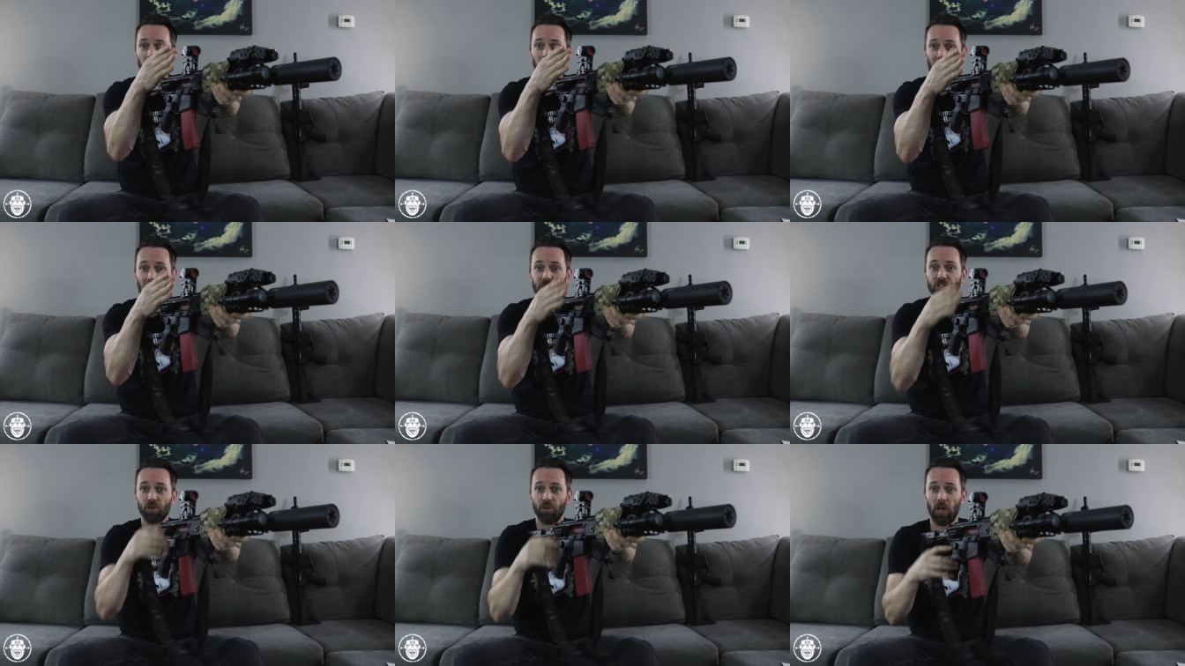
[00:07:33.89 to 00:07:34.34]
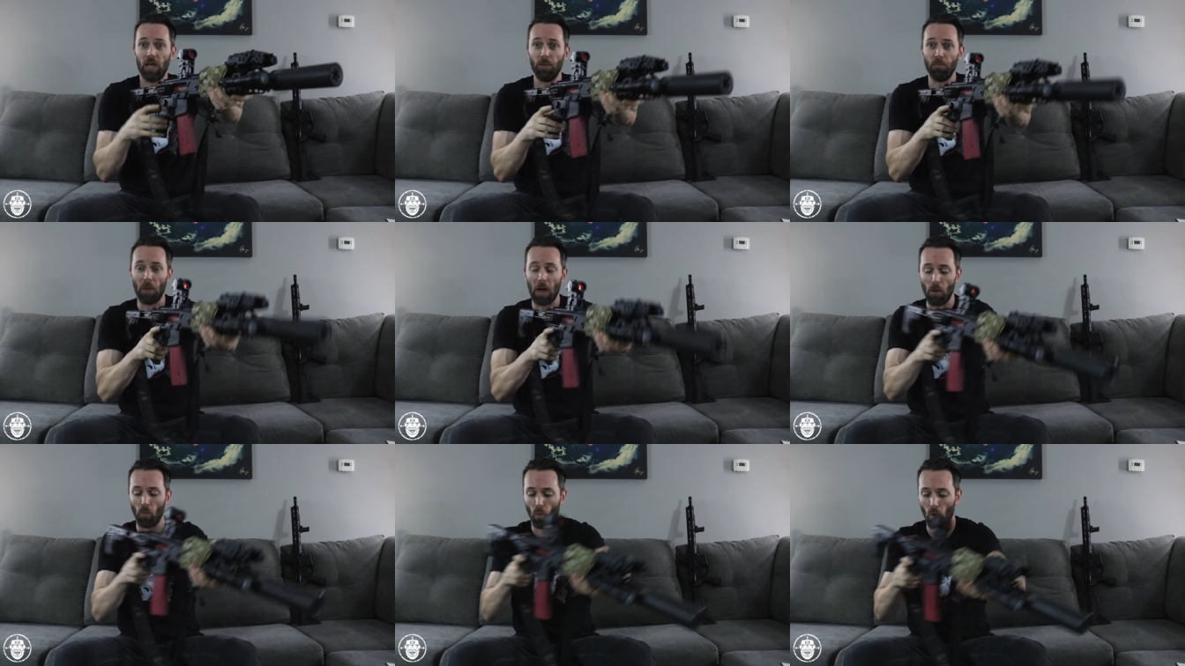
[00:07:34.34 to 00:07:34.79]
laser hit
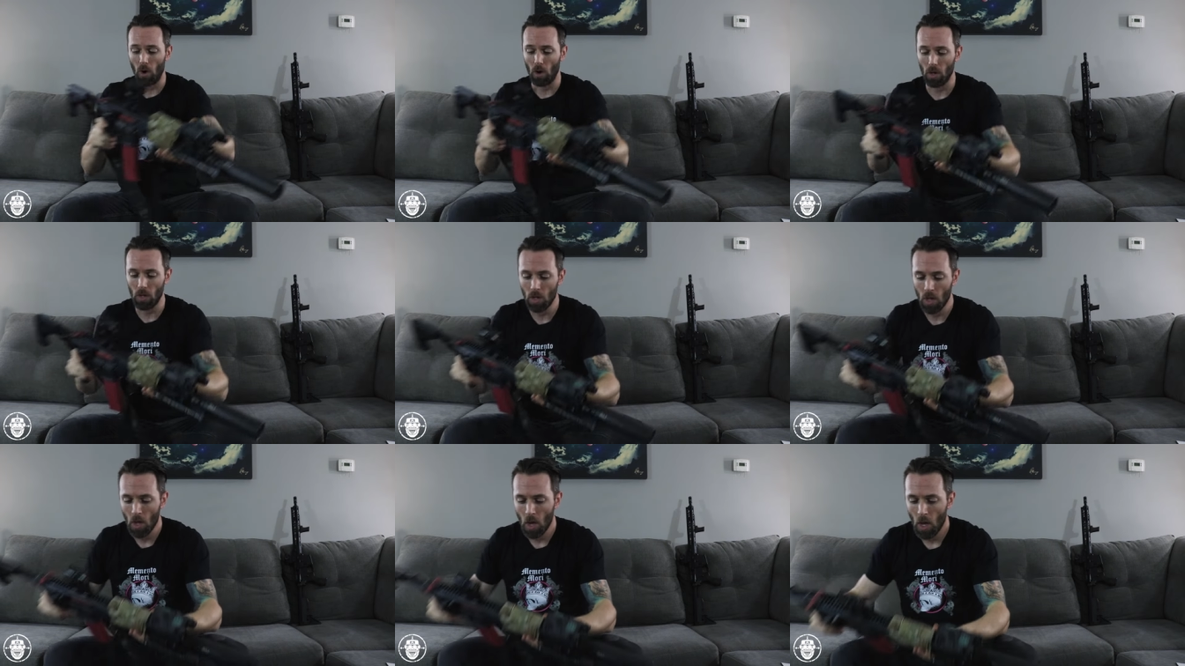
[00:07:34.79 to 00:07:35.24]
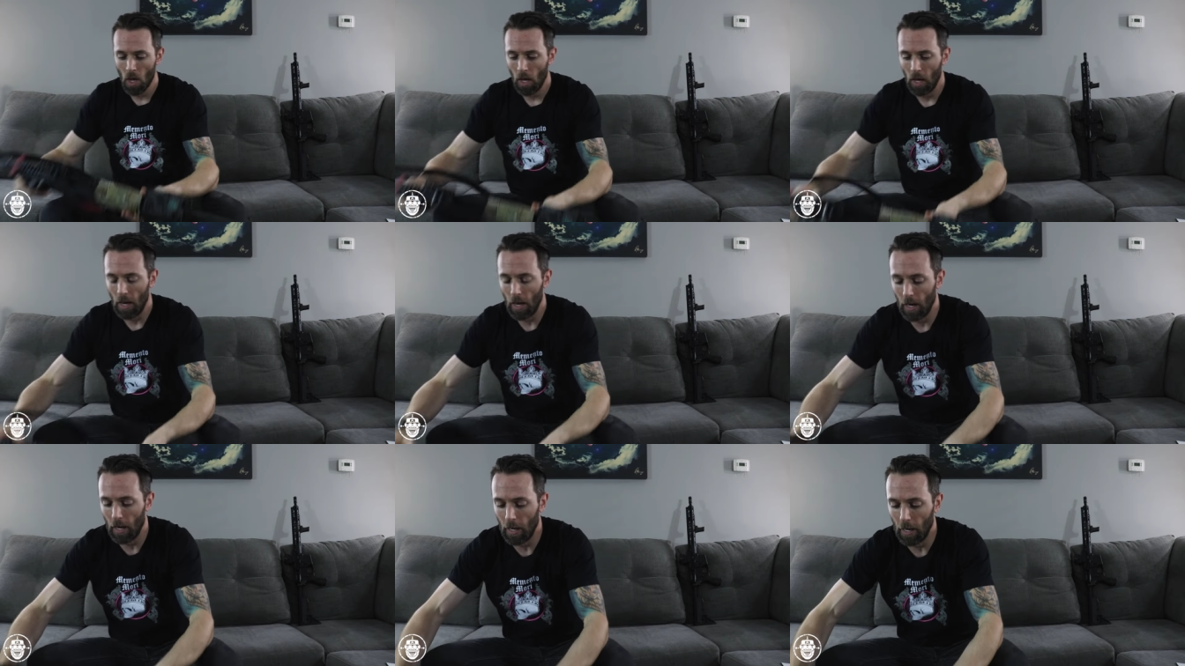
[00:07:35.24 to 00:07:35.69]
my wall.
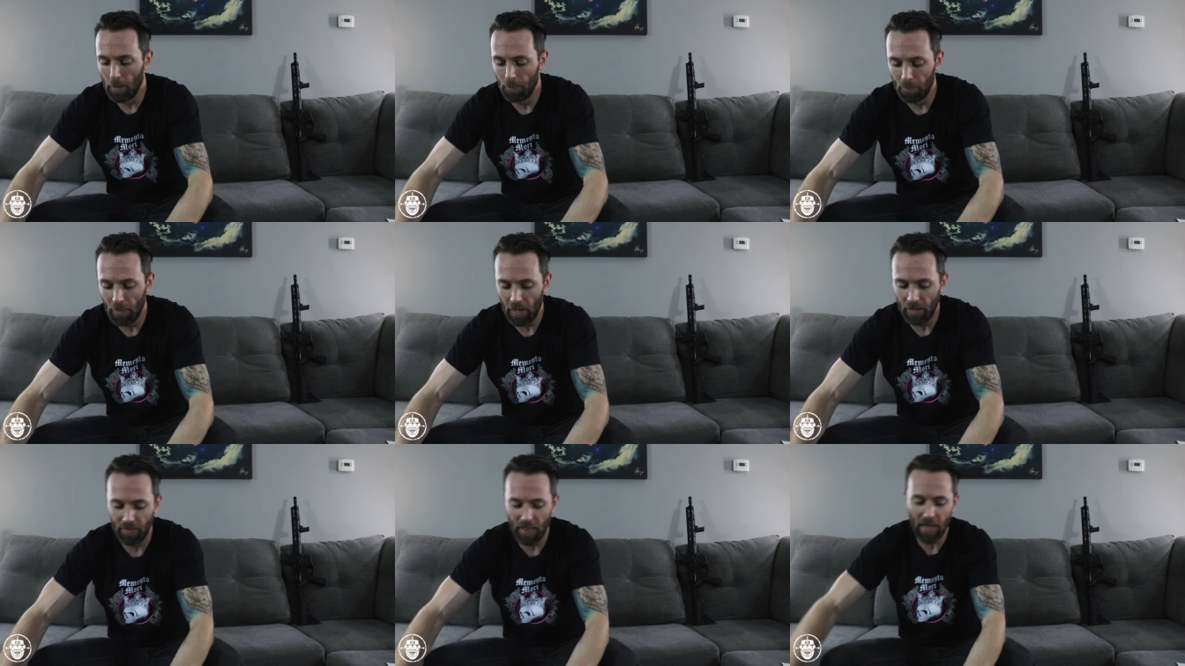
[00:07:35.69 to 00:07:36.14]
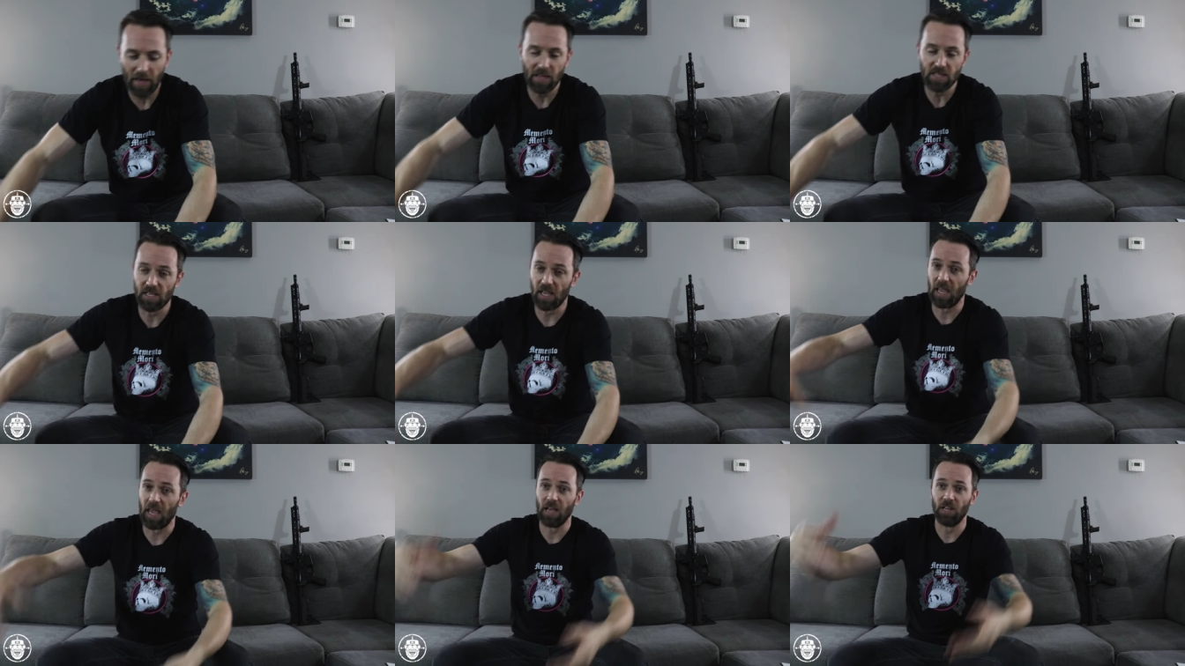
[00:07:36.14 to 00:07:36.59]
Um, and that
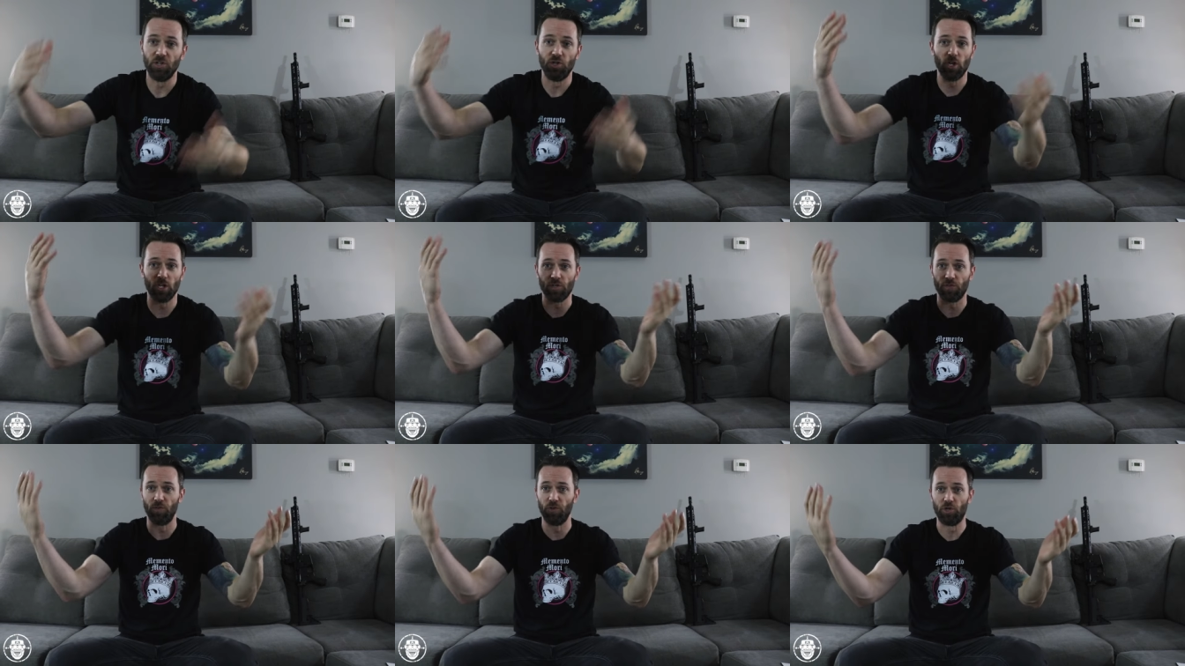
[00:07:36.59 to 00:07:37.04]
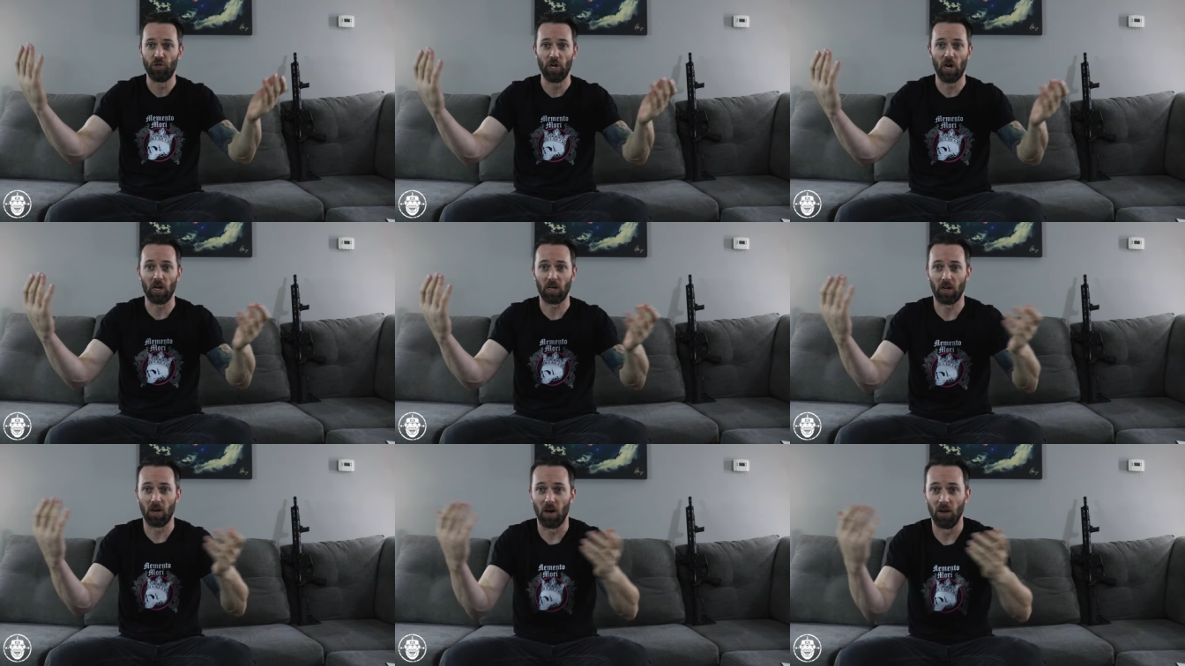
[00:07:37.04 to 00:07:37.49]
is, again, just for
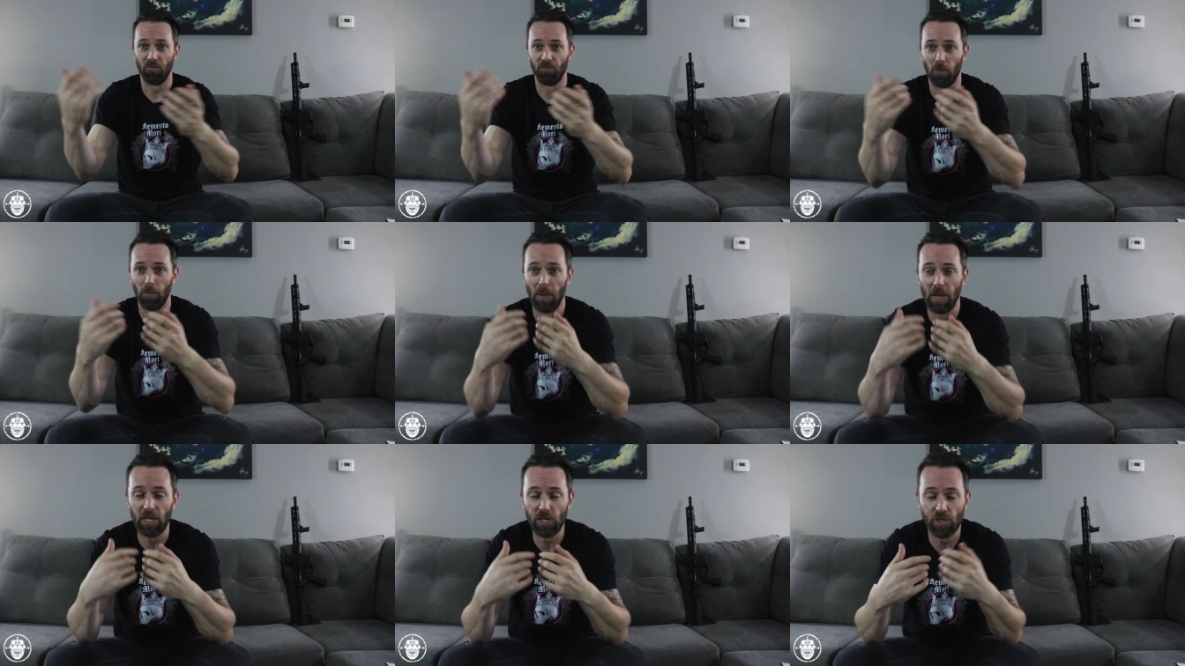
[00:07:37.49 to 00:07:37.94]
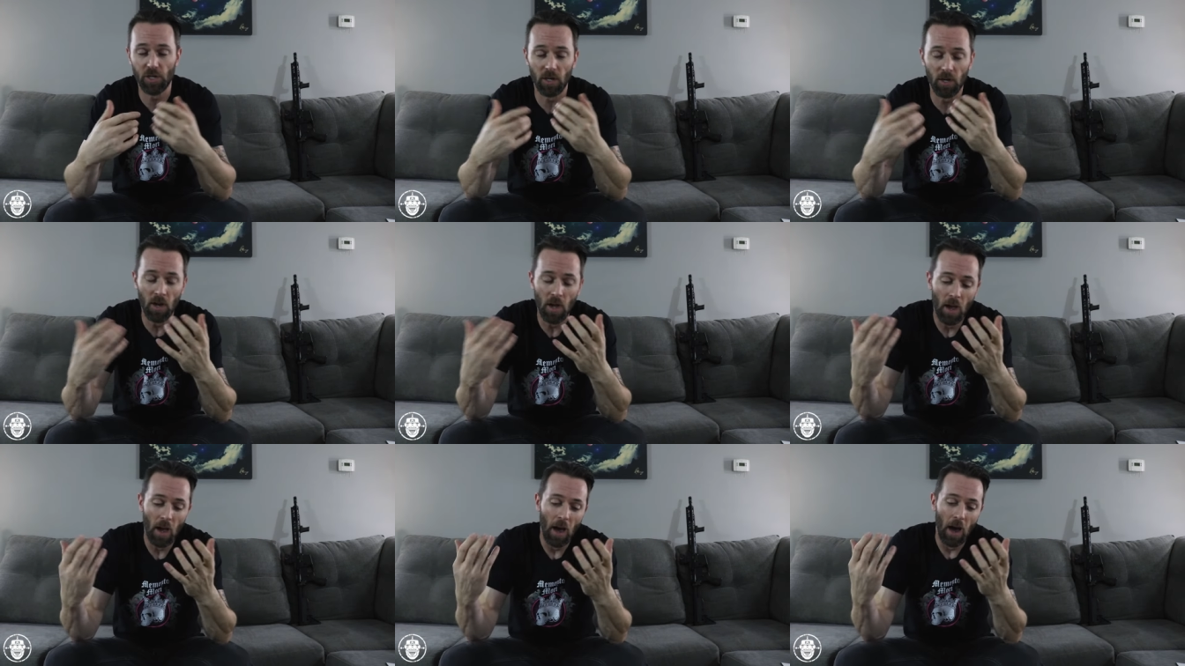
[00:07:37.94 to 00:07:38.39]
shot confirmation.